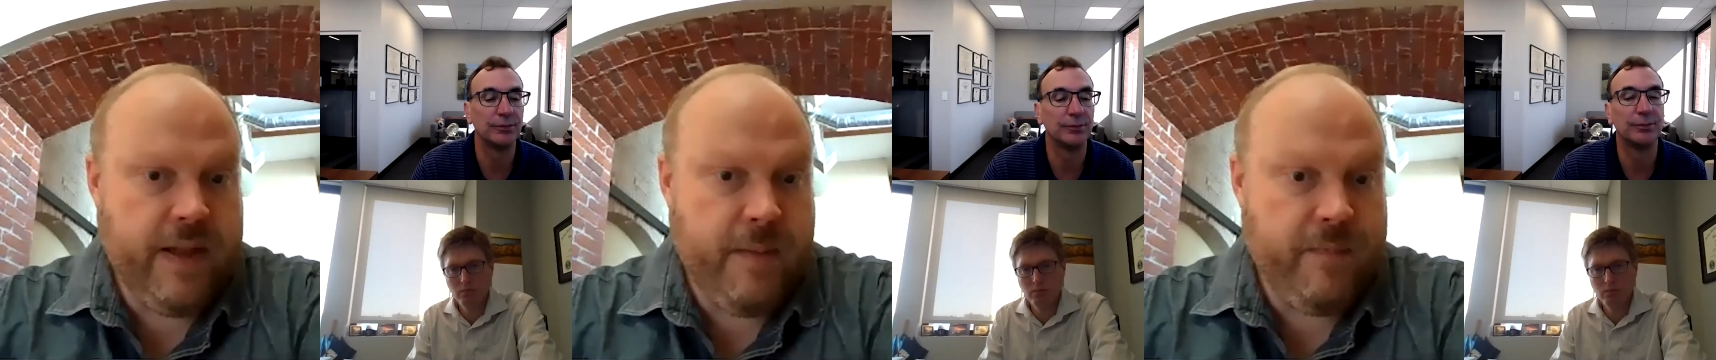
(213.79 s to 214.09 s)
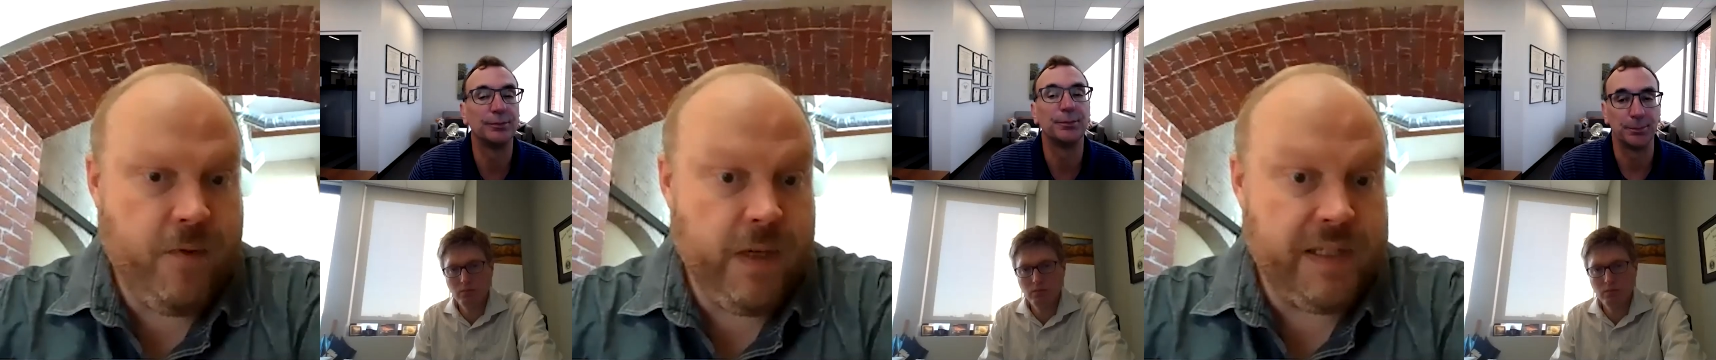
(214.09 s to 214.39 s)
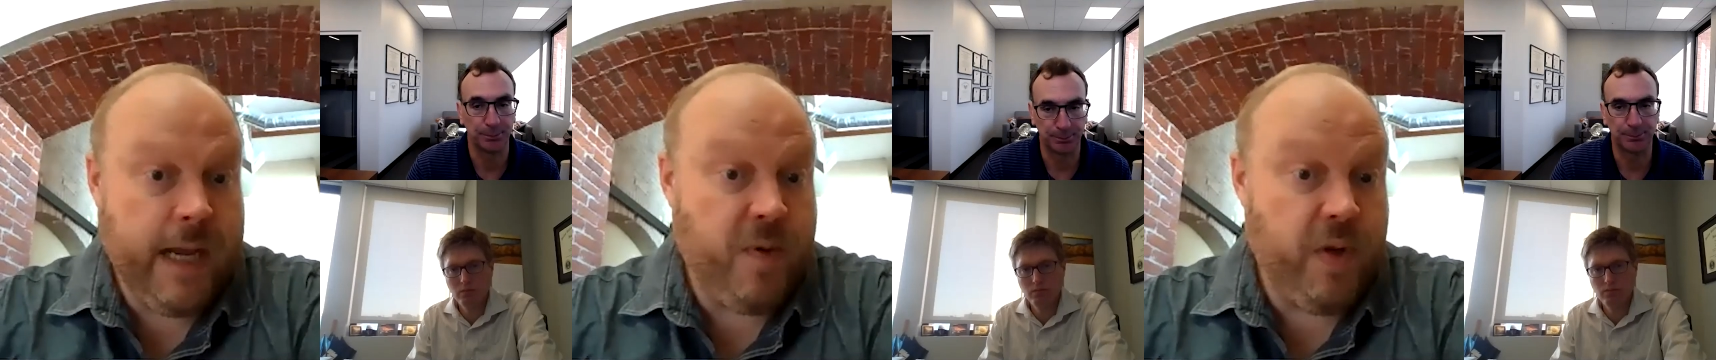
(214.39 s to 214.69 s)
Speaker 1: to them, for
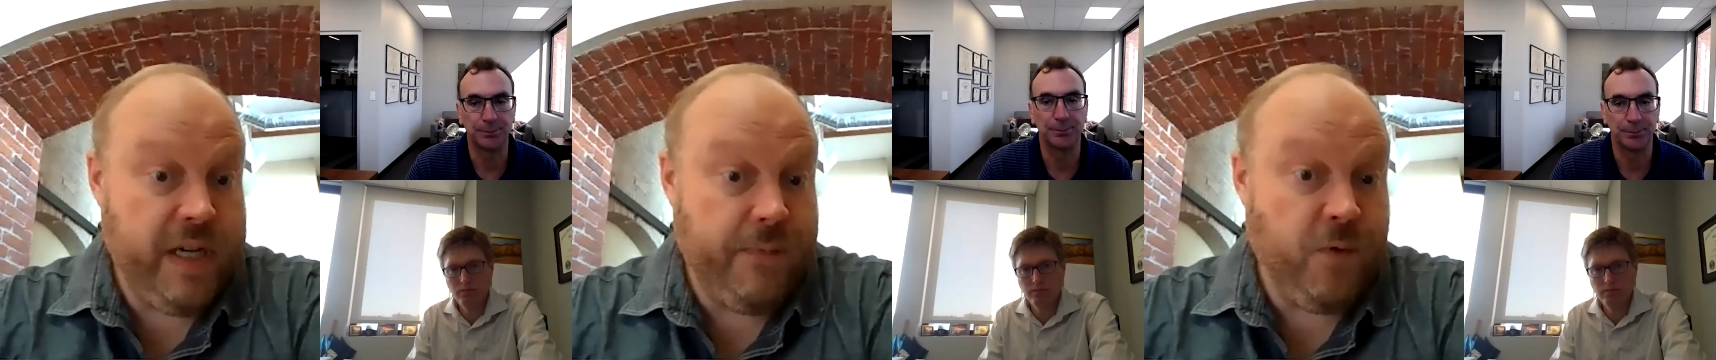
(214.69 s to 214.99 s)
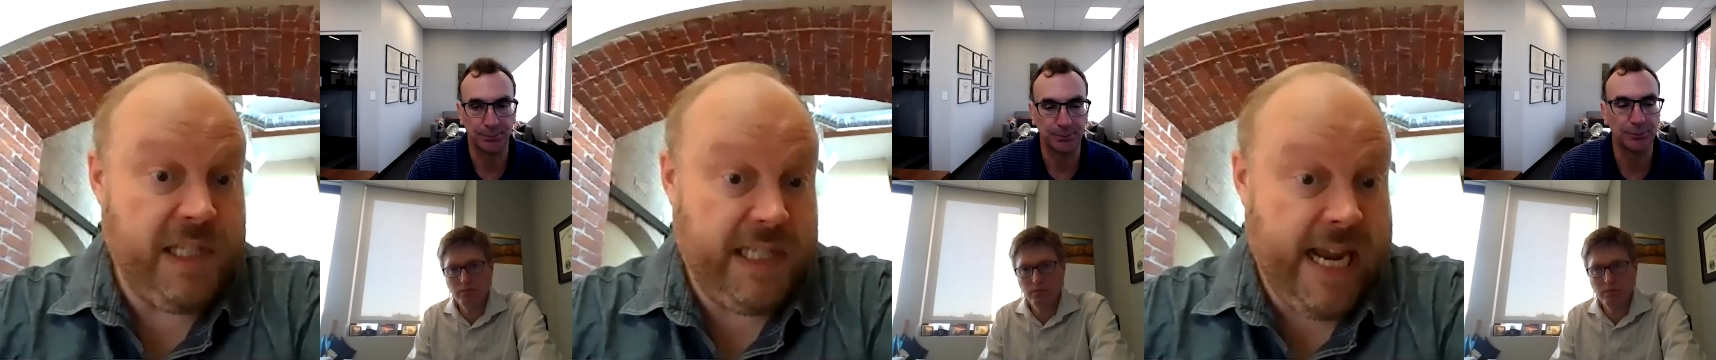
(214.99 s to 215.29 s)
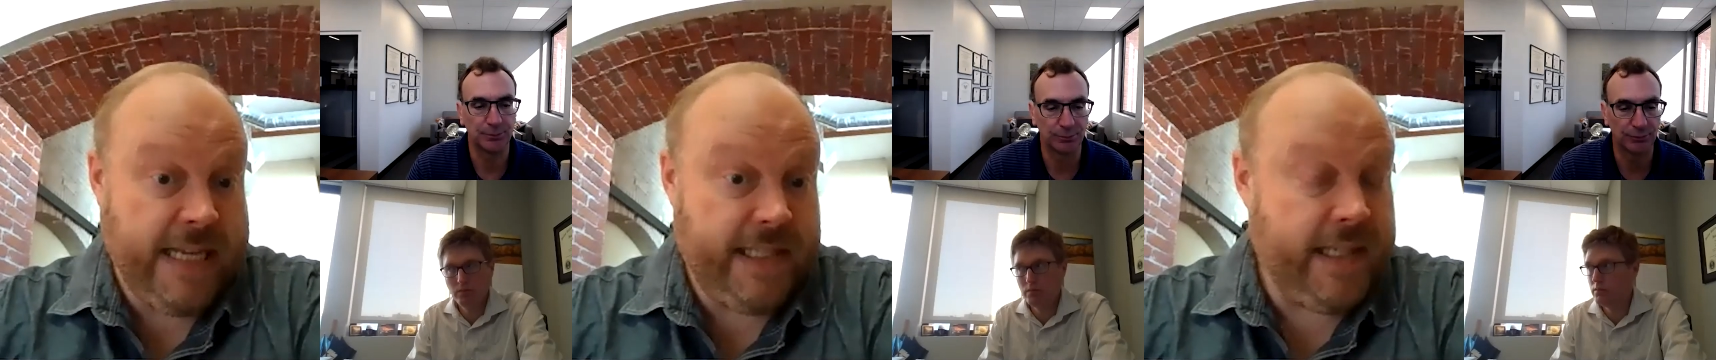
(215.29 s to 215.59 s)
example, in different
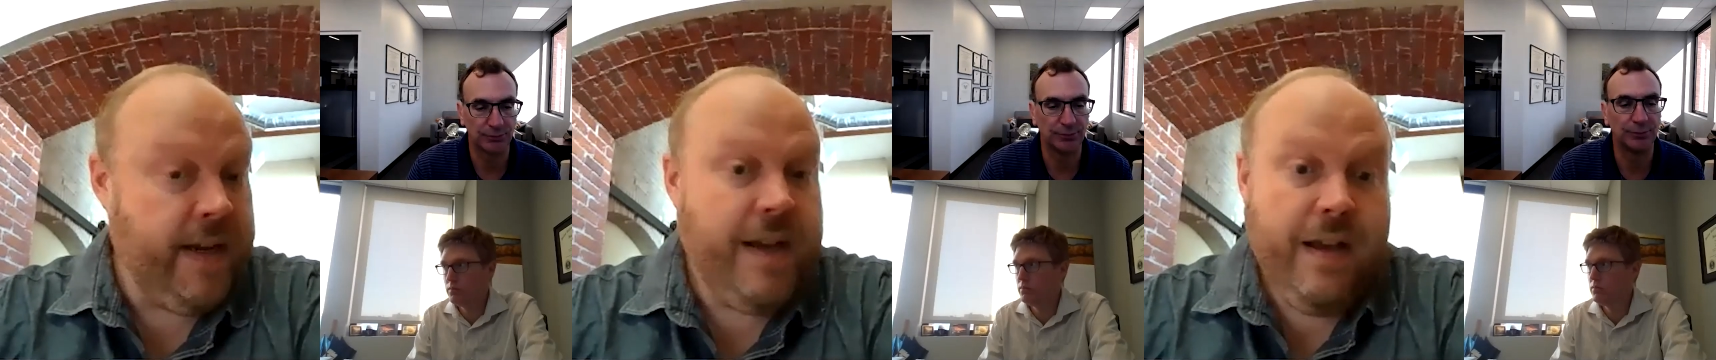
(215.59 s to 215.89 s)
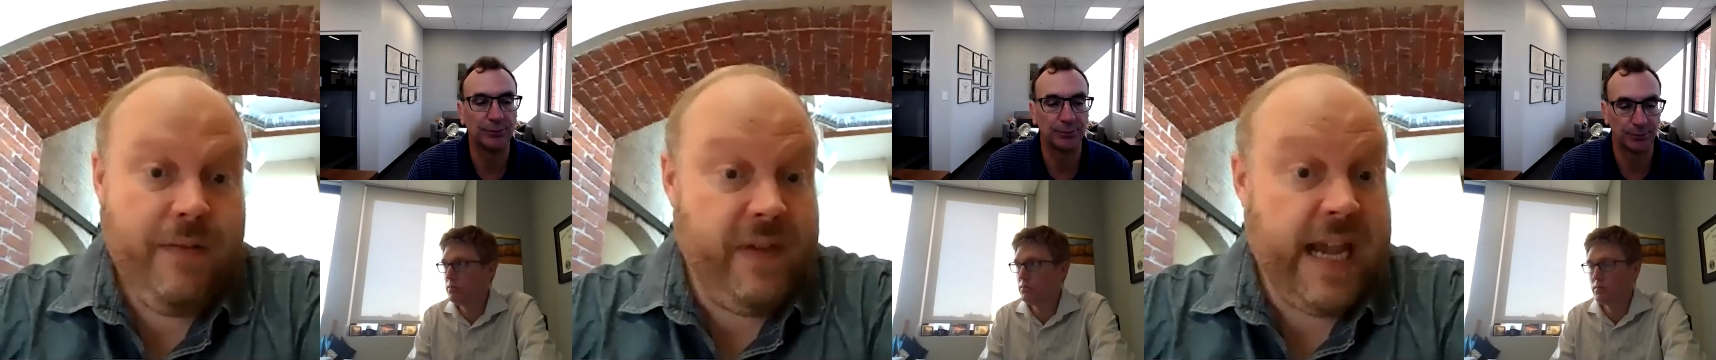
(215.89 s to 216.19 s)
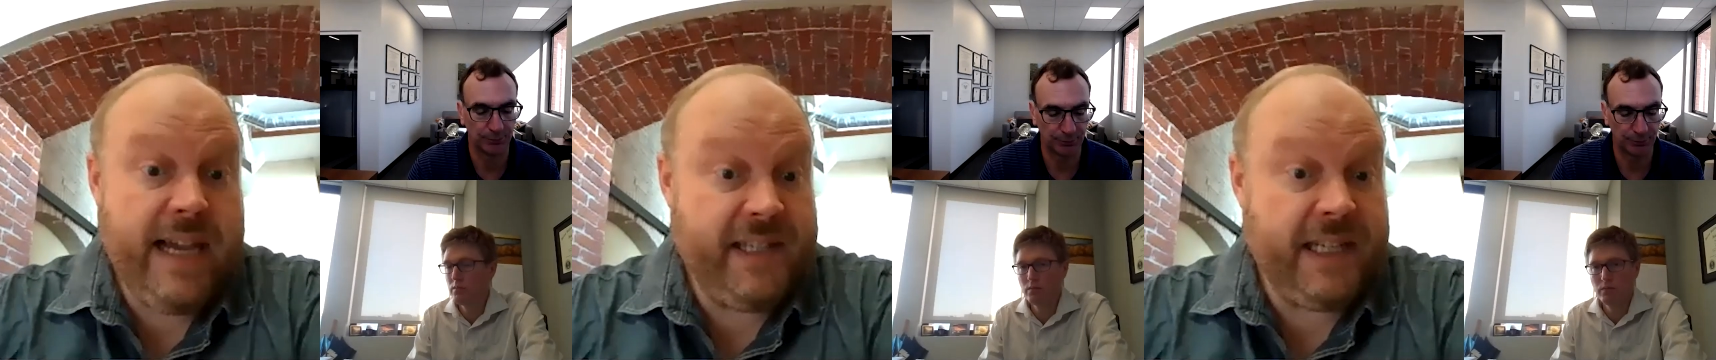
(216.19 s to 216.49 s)
states,
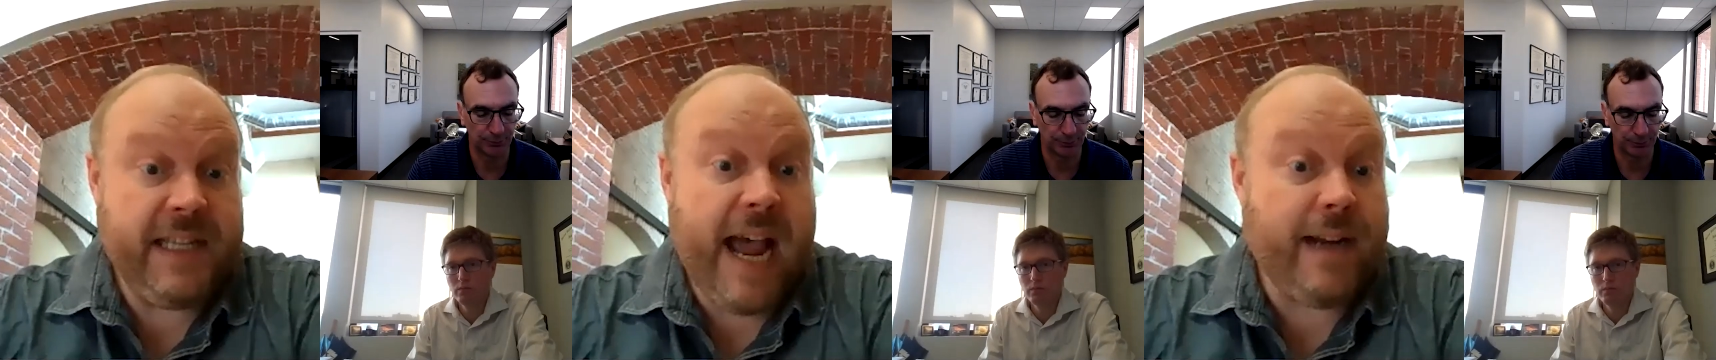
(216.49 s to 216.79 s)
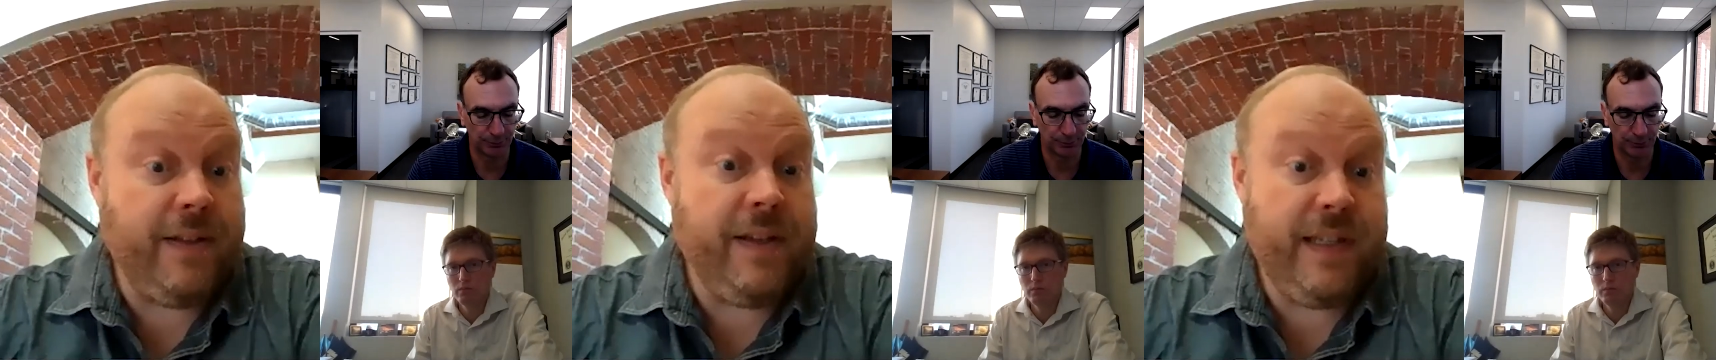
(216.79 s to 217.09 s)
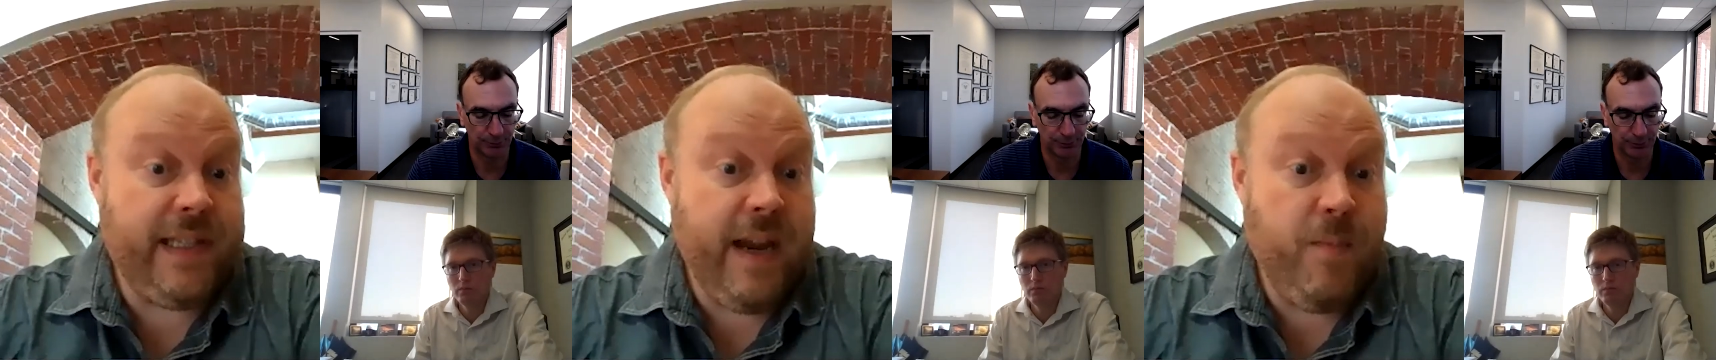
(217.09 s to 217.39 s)
VA is exactly the
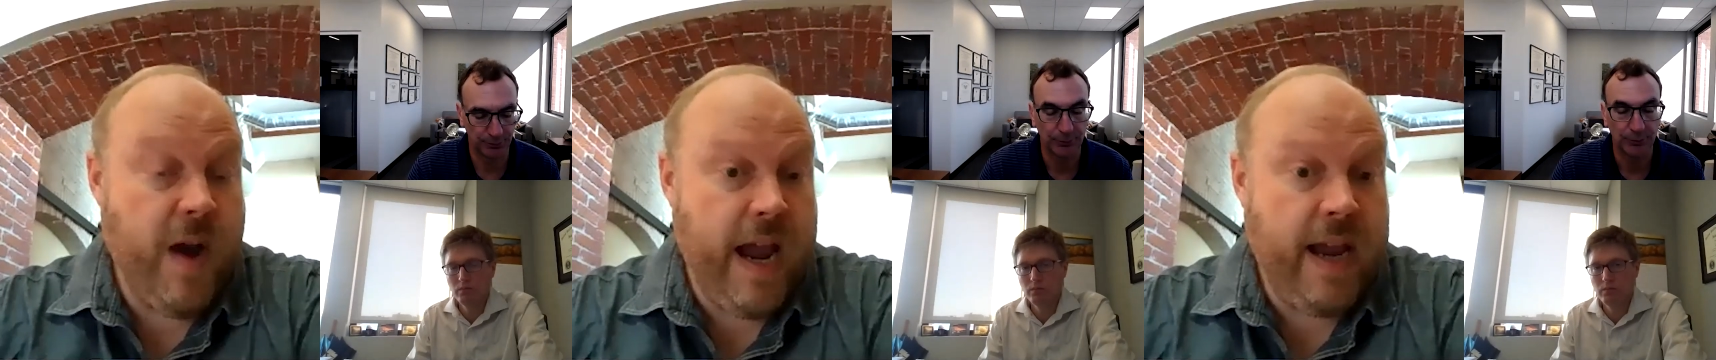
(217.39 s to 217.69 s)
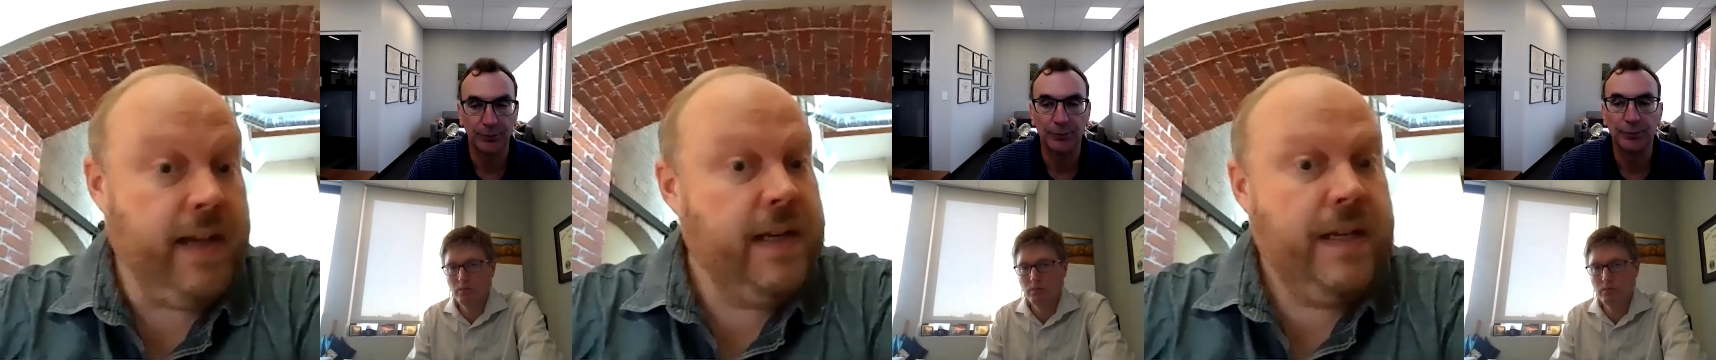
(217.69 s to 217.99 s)
same way.